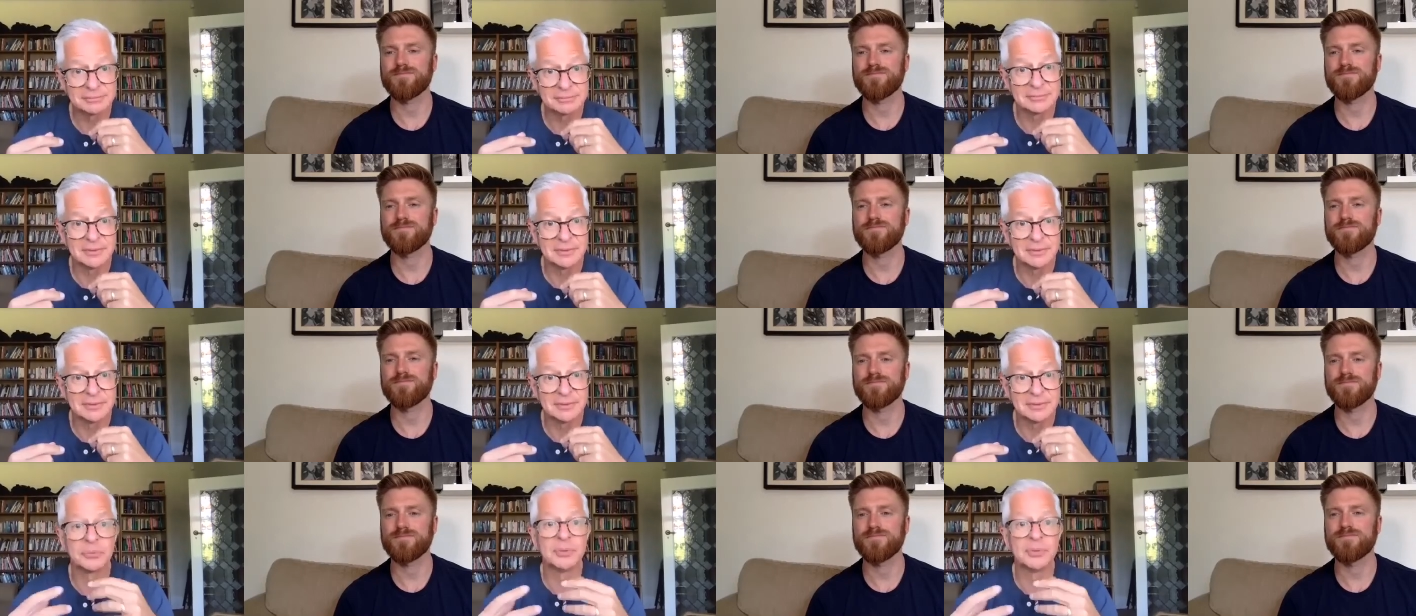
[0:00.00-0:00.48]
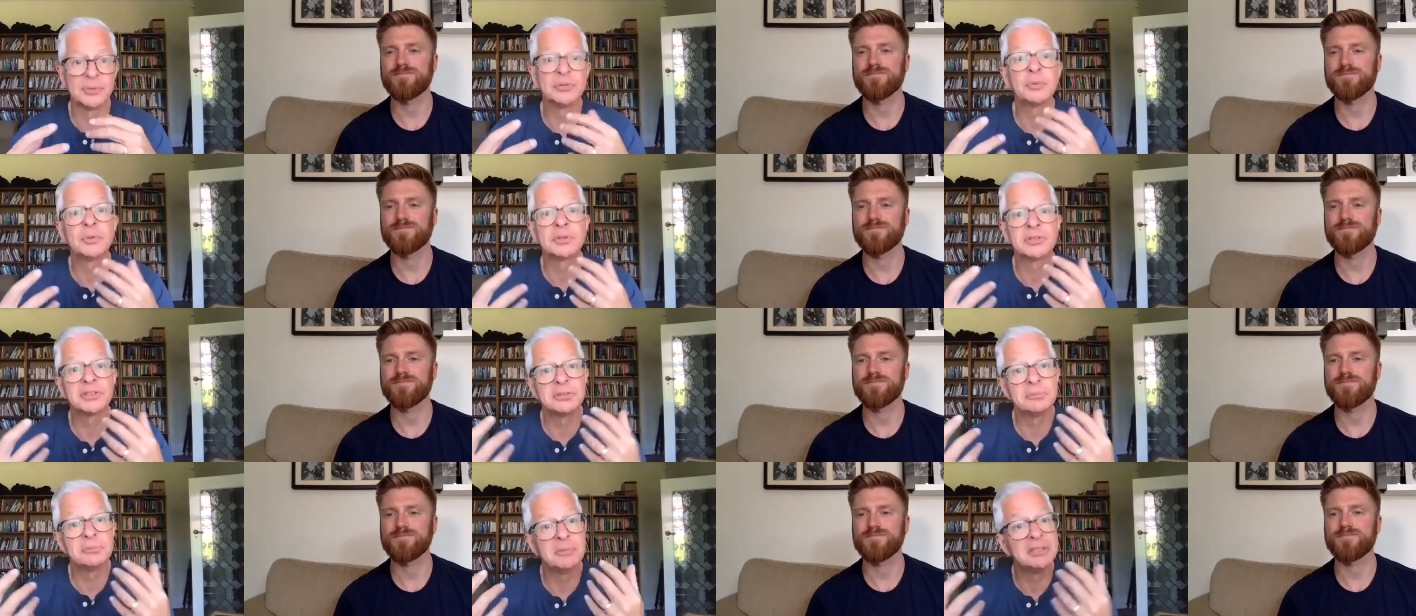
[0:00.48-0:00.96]
Speaker 1: In other words,
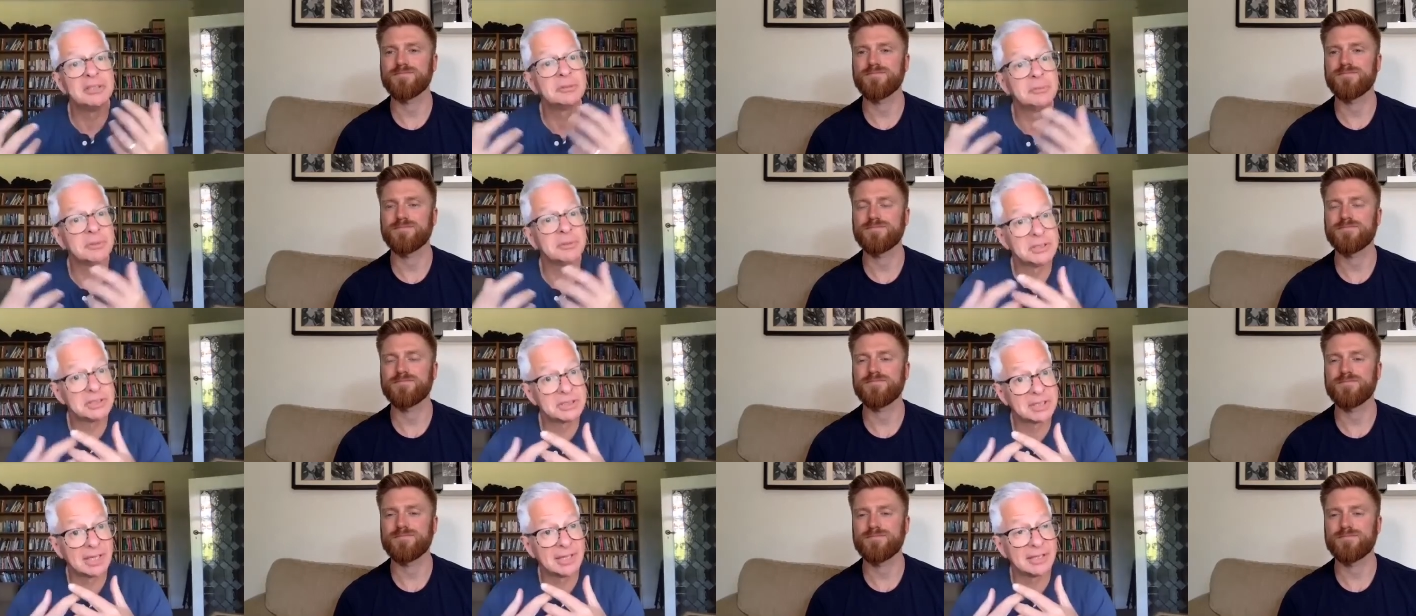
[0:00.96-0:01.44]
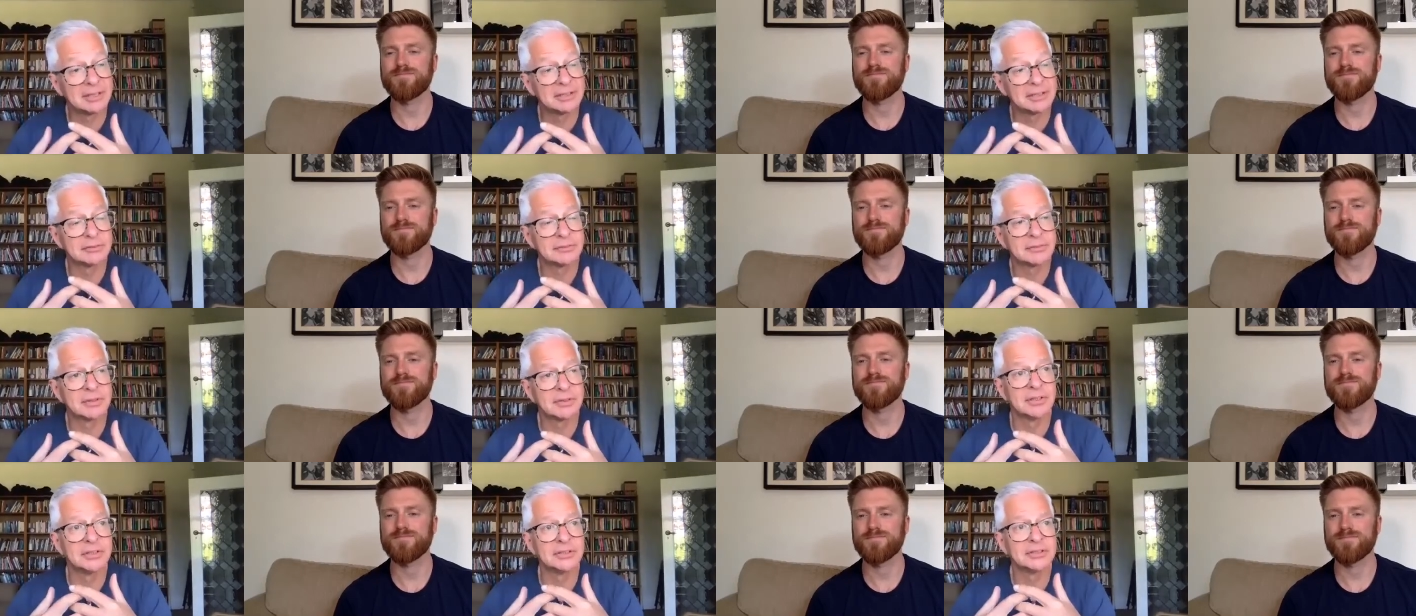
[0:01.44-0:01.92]
what does it mean to be a child
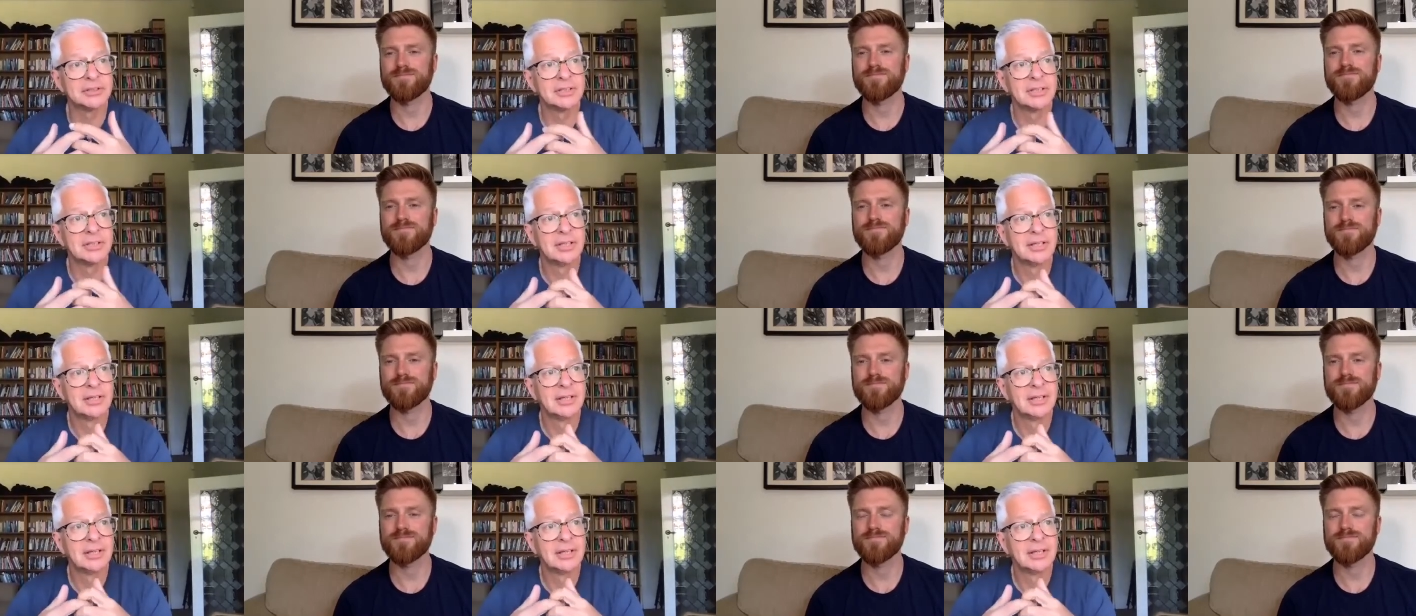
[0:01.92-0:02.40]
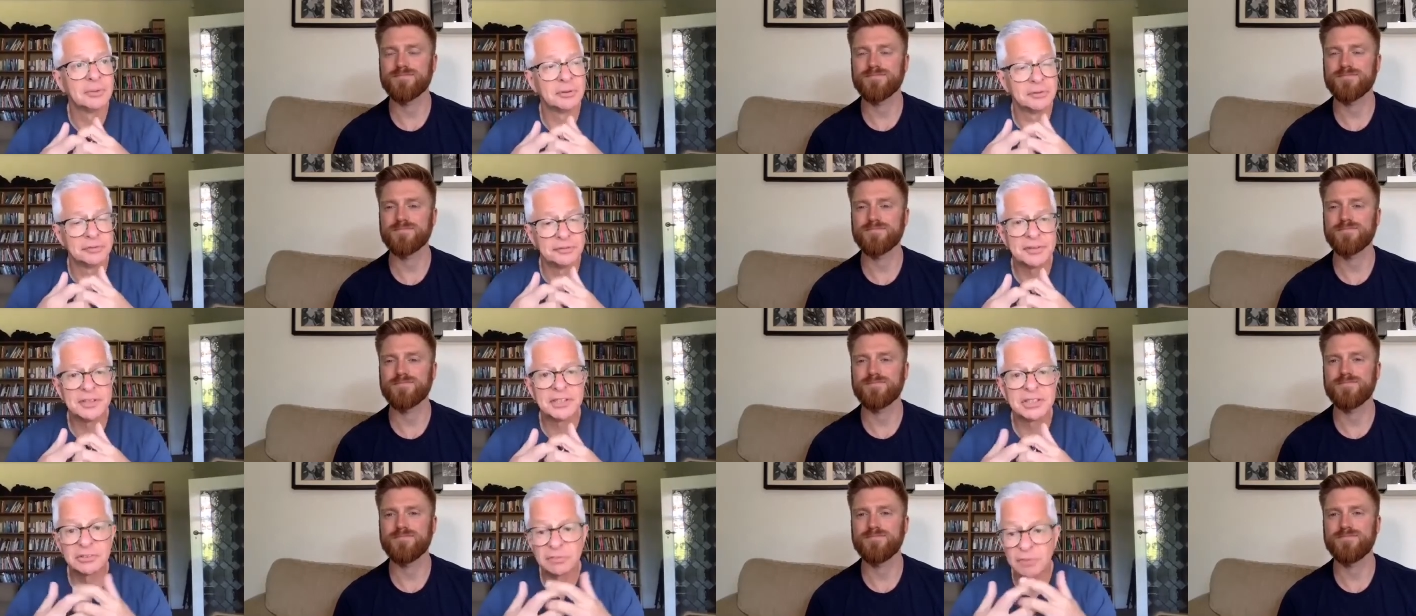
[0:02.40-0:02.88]
of God? Well,
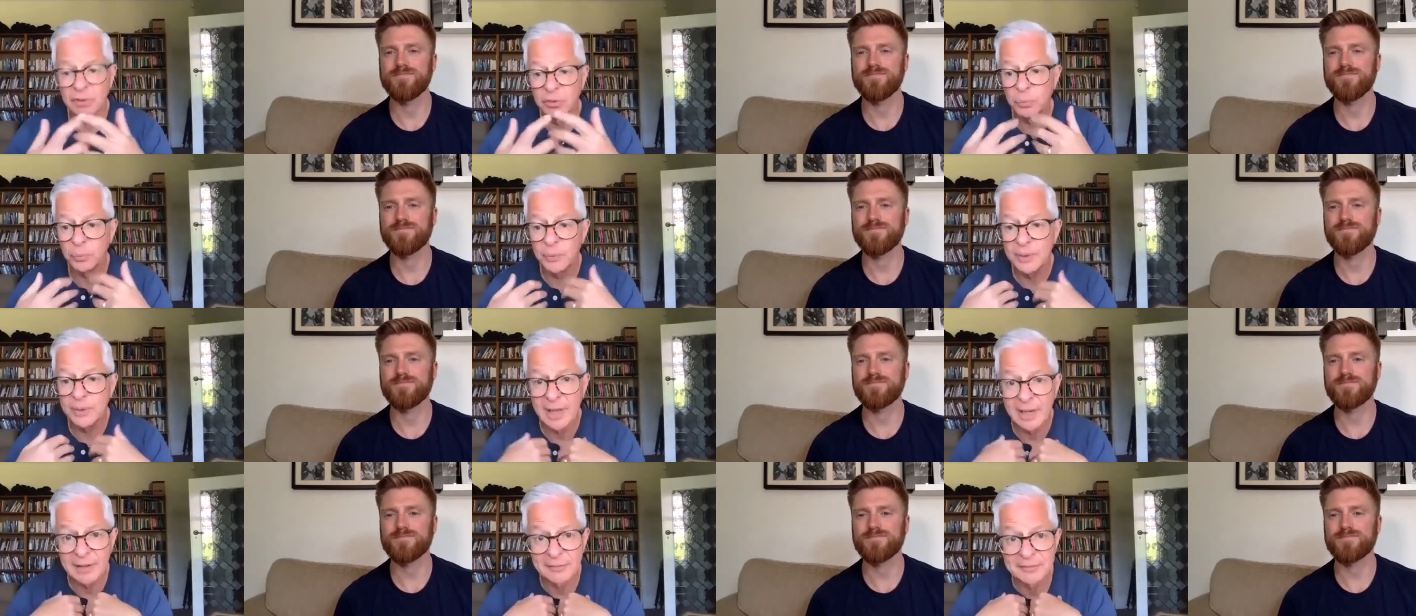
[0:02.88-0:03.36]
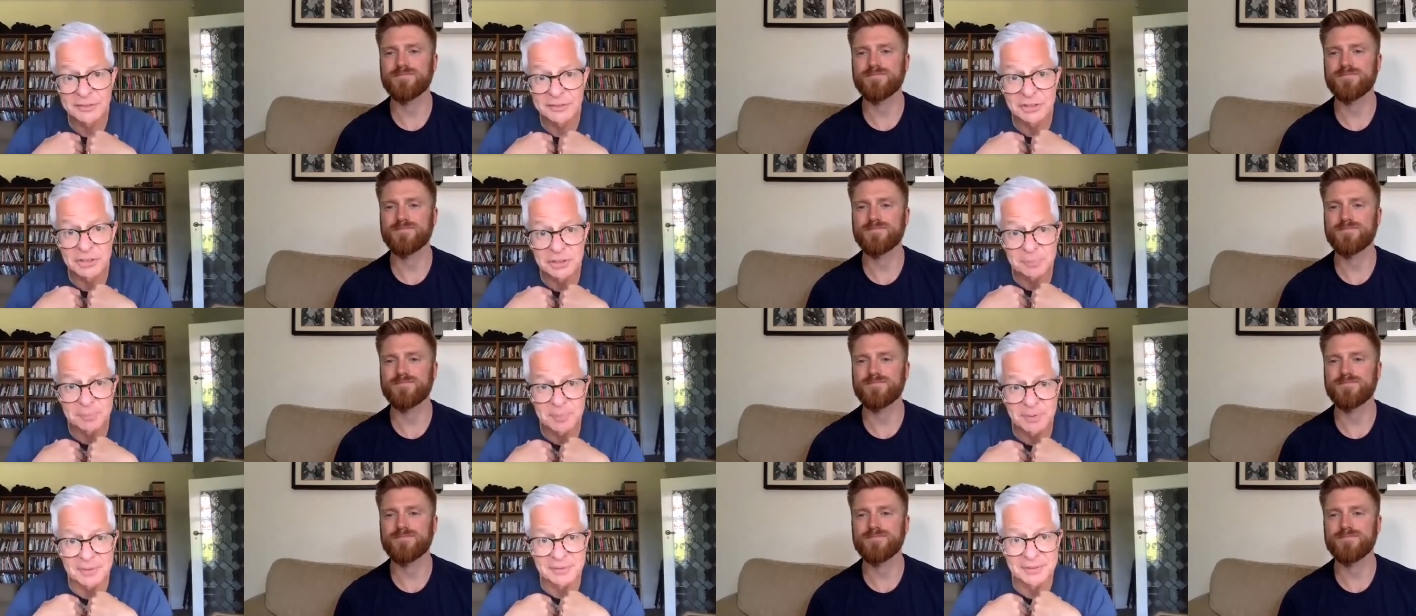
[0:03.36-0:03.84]
first of all, we have His
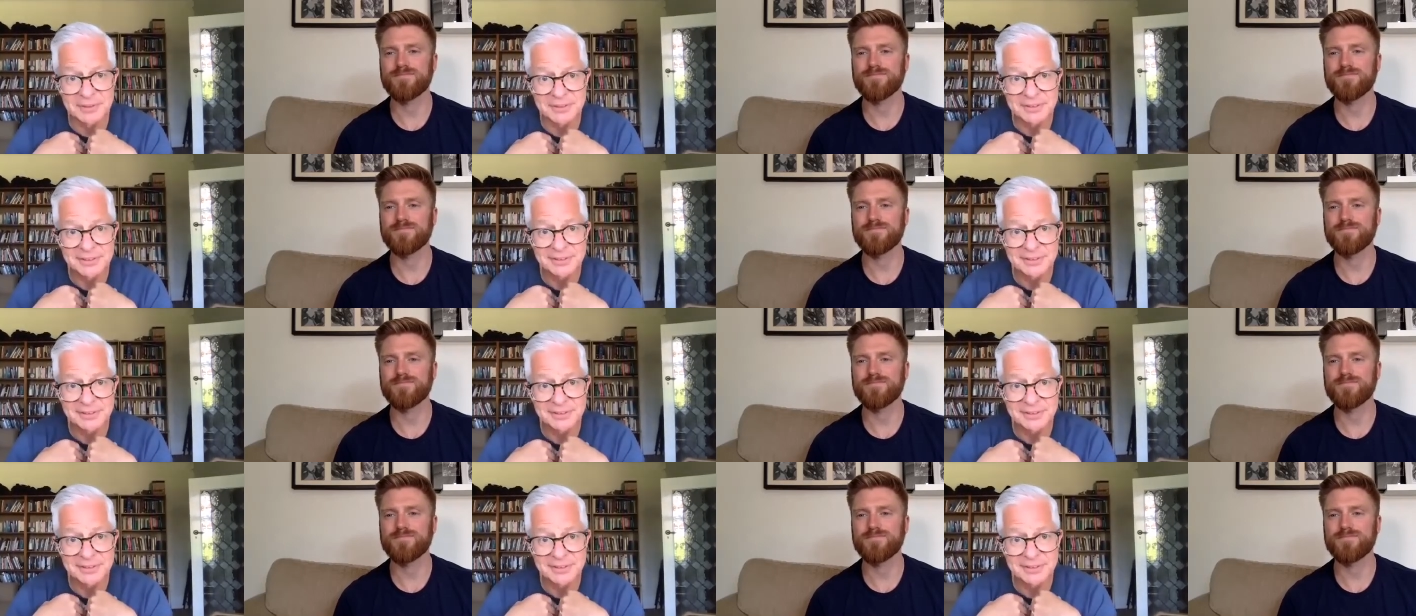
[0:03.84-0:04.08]
Spirit.